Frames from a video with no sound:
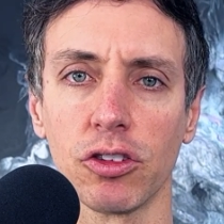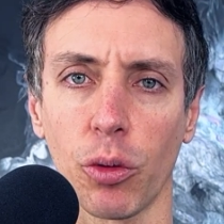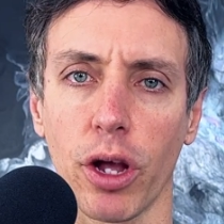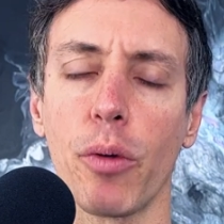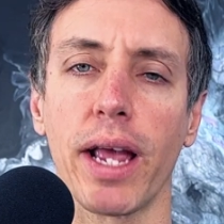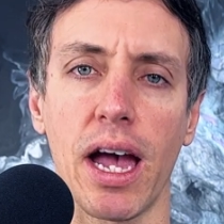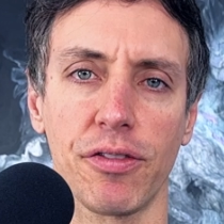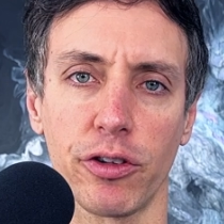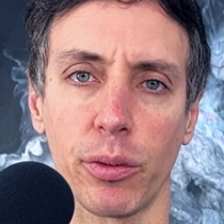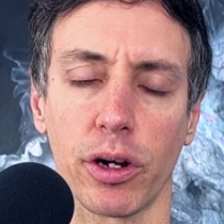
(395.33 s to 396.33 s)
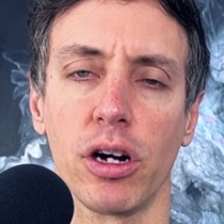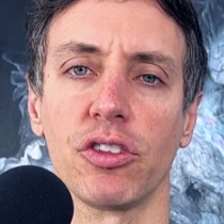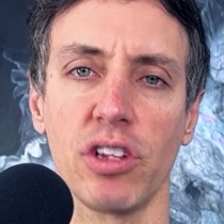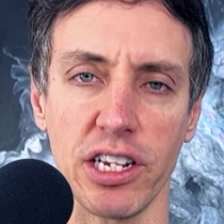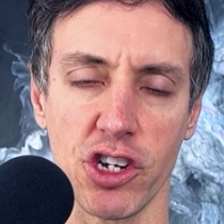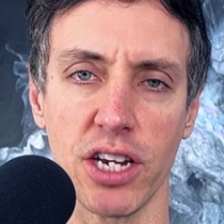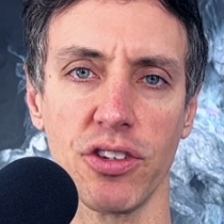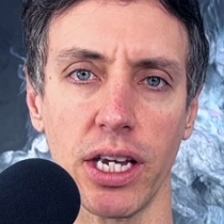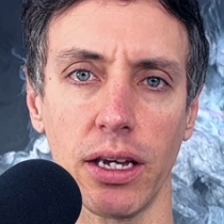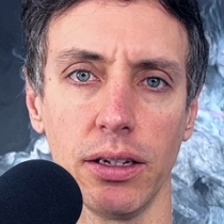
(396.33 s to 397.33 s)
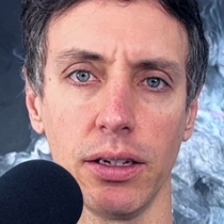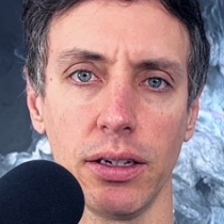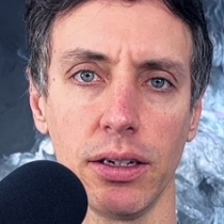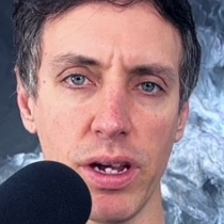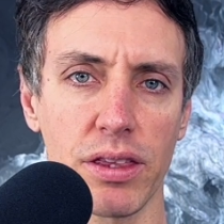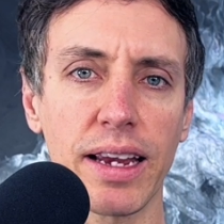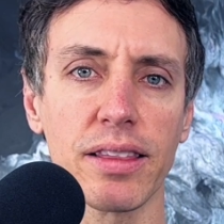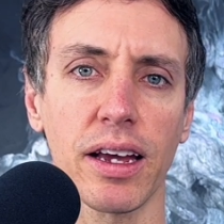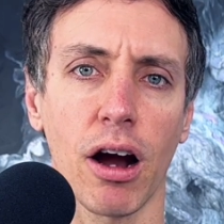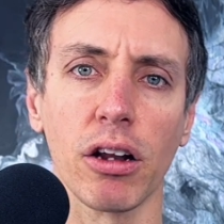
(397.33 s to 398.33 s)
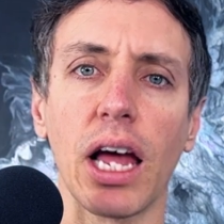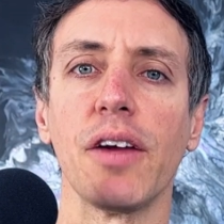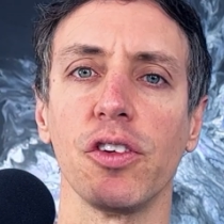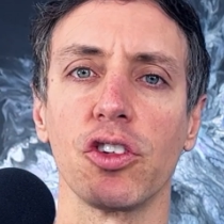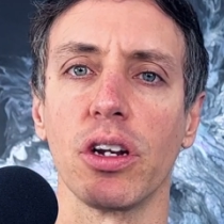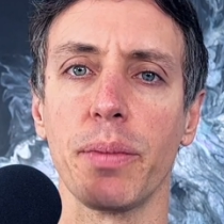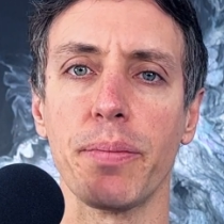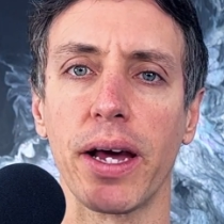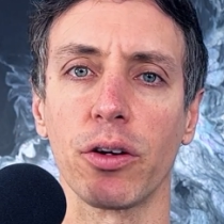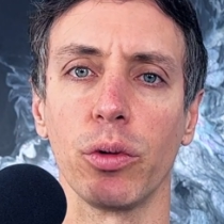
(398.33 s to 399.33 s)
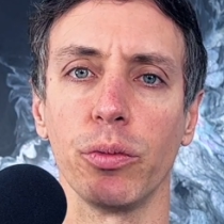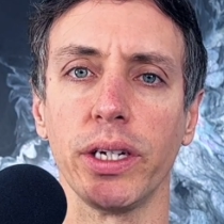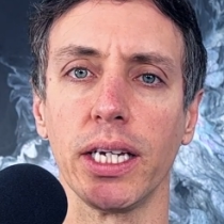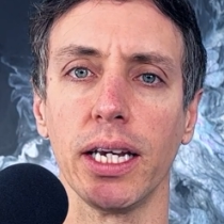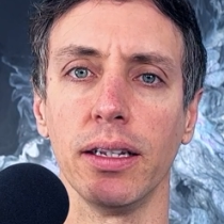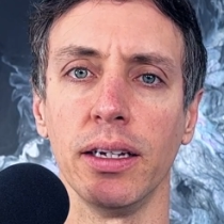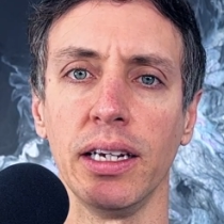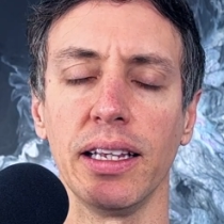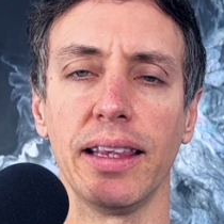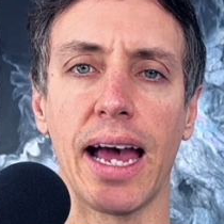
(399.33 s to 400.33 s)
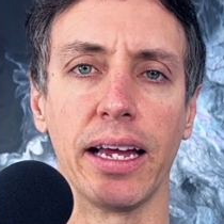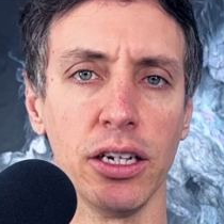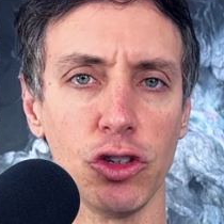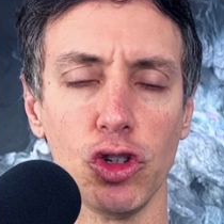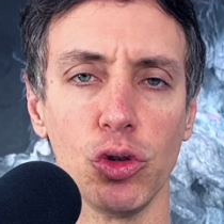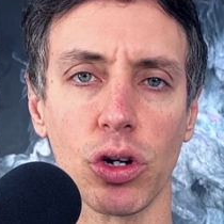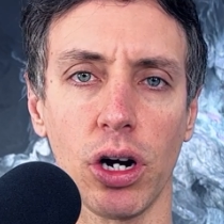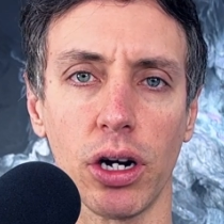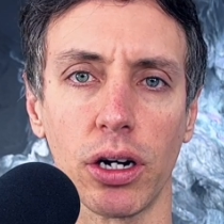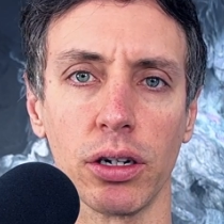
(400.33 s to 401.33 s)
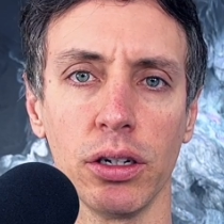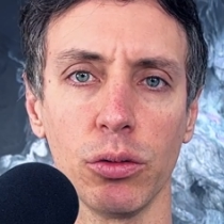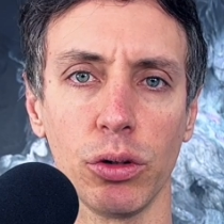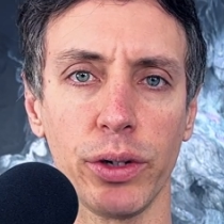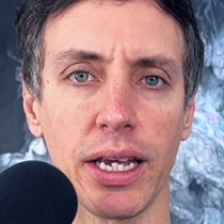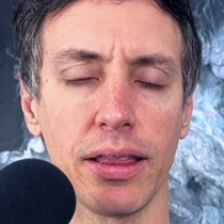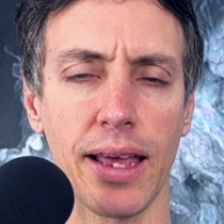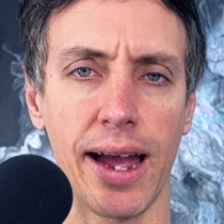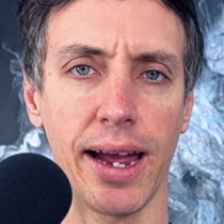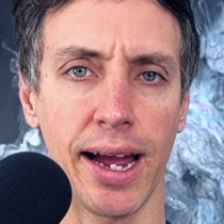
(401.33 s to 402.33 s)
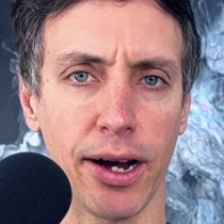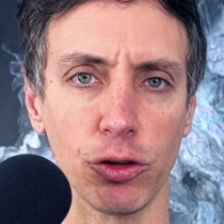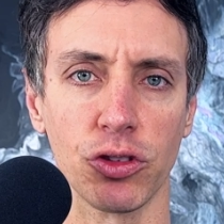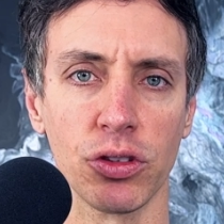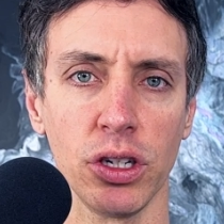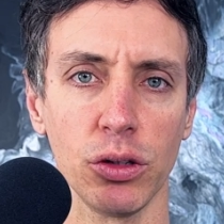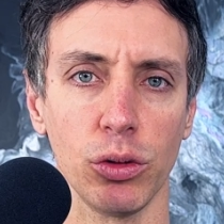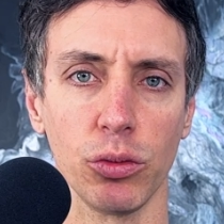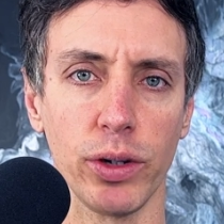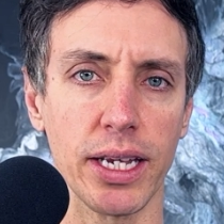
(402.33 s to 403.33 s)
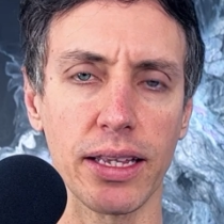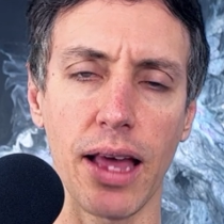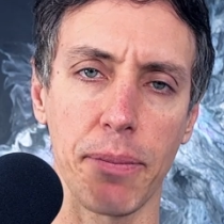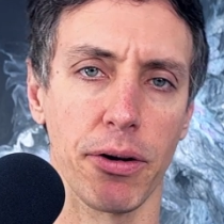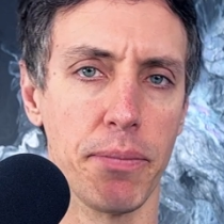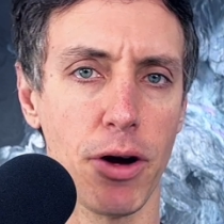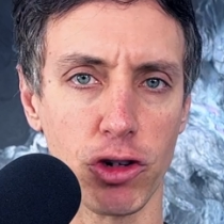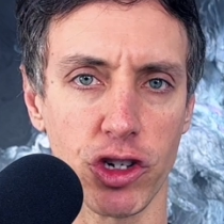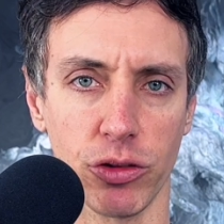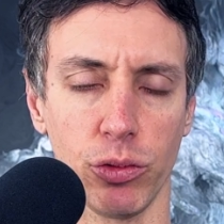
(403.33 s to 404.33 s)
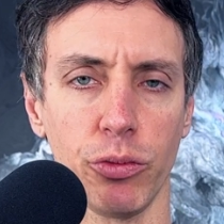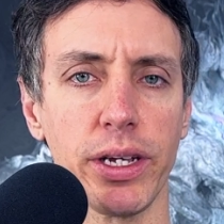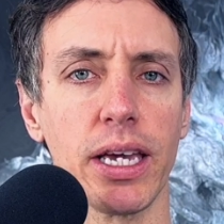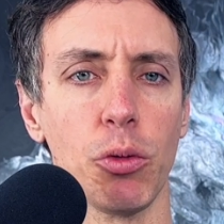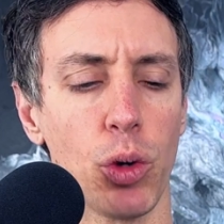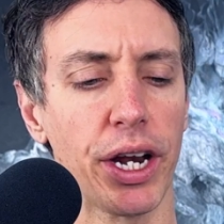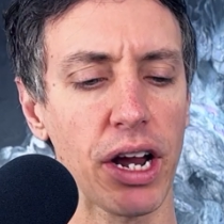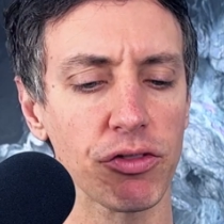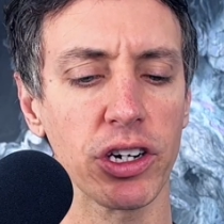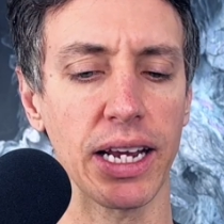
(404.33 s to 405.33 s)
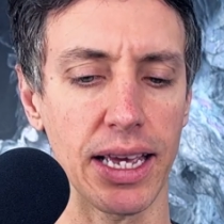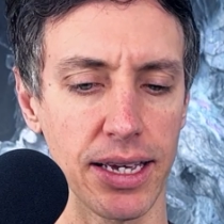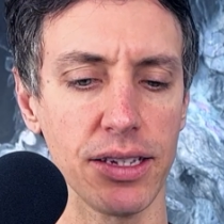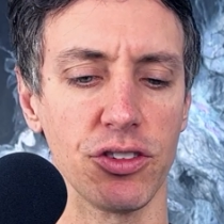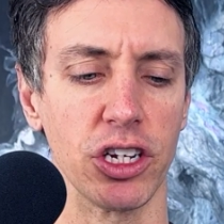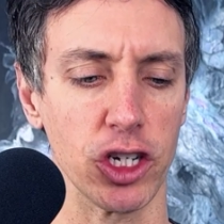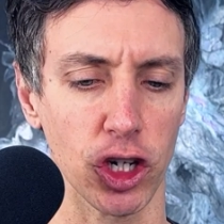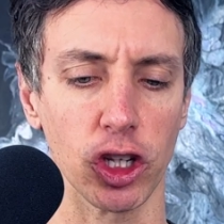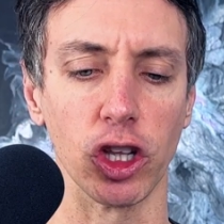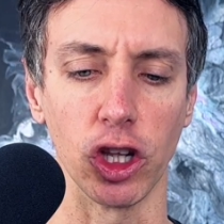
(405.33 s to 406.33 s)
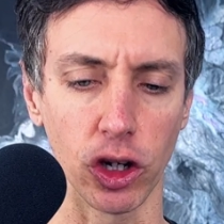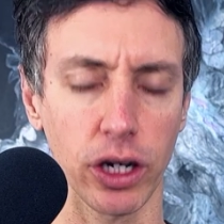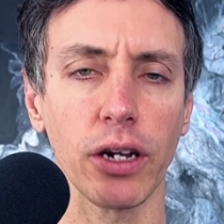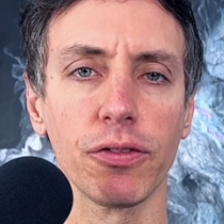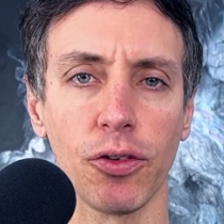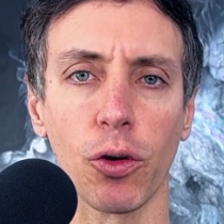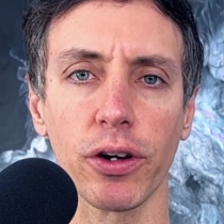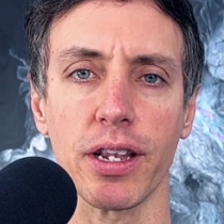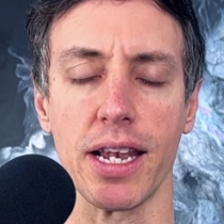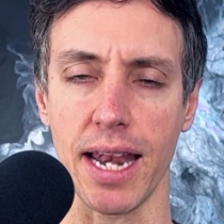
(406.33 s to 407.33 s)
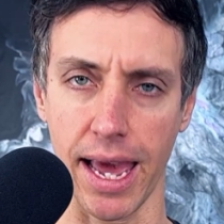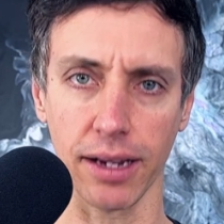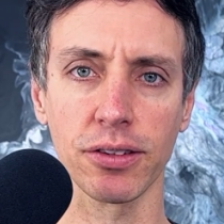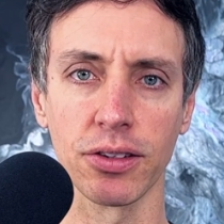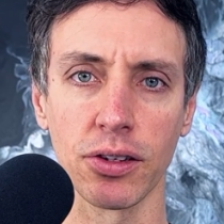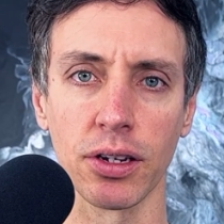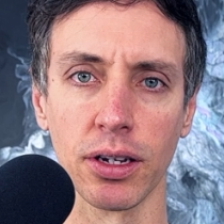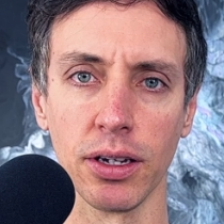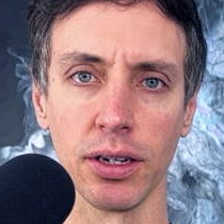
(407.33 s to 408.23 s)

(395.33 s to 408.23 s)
So we're going after it. We're constantly chasing it. We think that our life is going to be better when we get that new car, when we get that house, when we get that promotion, when we get whatever it is that you're looking for next.